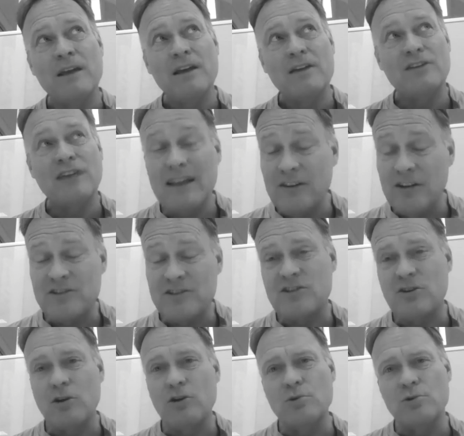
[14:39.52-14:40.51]
tethered
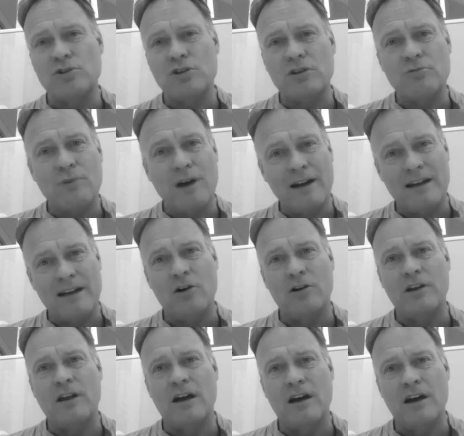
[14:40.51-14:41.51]
solution running
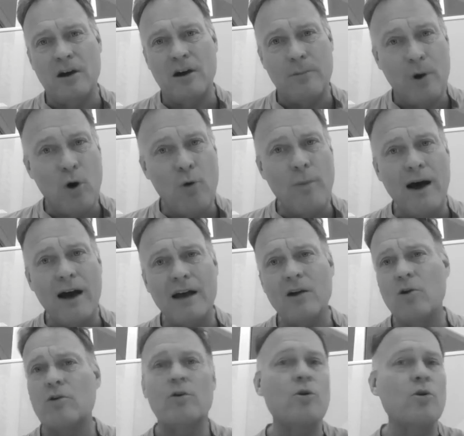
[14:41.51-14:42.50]
on a mobile,
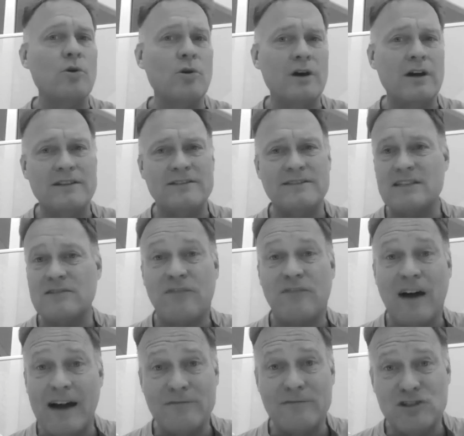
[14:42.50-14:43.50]
or is this
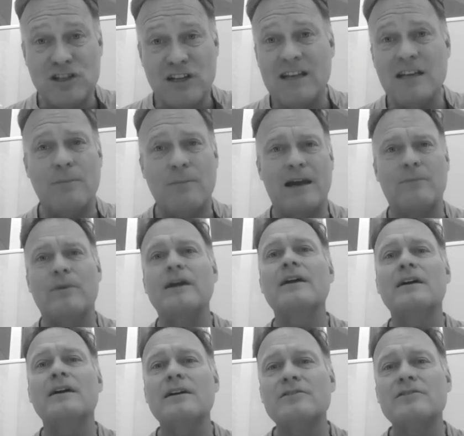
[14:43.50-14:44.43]
5G maybe?